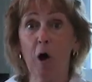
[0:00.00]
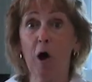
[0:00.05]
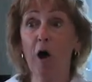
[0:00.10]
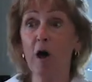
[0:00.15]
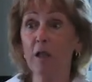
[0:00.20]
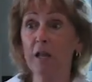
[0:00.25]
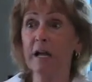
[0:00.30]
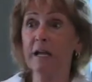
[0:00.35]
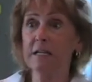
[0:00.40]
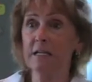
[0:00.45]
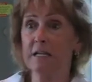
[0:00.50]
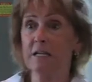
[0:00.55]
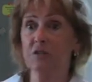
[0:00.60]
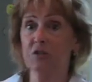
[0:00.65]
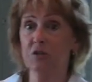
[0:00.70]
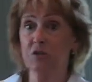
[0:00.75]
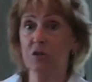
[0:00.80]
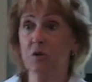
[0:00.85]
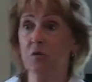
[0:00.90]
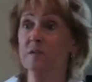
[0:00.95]
All I need
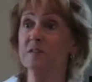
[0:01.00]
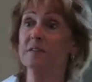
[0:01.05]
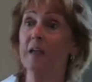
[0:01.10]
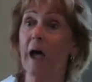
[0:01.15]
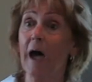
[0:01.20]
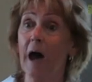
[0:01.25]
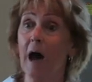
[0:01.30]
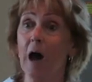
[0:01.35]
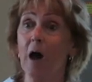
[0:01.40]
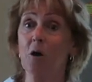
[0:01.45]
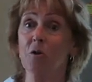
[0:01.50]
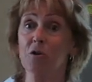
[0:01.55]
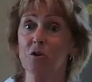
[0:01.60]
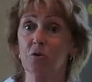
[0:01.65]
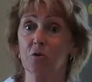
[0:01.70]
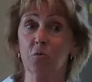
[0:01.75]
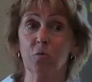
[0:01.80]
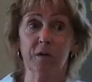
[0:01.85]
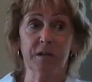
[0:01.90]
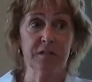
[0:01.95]
to know is how you're
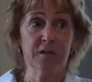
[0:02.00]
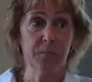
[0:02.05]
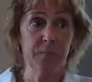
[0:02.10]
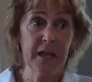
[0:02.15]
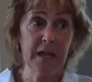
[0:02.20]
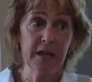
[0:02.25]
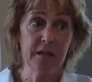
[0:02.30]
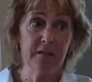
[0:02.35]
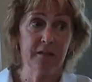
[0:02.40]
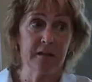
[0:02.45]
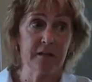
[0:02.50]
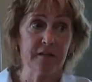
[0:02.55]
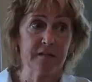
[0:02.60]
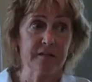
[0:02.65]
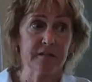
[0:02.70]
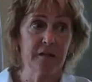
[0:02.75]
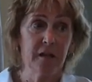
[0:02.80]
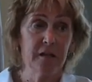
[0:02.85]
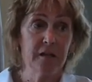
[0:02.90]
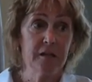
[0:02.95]
going to pay
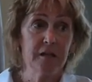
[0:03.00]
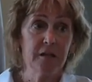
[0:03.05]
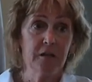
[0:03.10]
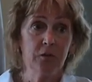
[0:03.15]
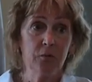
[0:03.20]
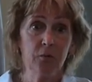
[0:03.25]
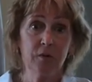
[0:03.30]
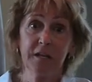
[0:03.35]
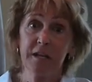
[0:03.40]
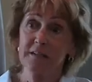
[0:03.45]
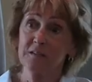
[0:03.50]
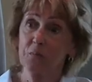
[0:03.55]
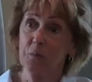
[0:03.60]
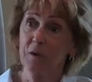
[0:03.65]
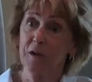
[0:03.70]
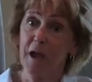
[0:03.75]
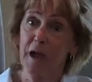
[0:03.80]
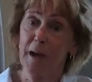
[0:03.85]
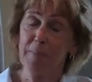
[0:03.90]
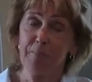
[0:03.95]
this. Well, guess
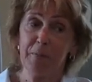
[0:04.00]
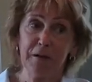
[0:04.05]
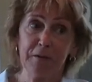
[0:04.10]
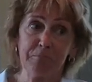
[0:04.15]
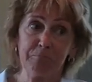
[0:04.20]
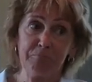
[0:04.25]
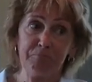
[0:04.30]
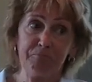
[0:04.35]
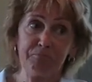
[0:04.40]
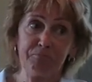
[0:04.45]
what happened?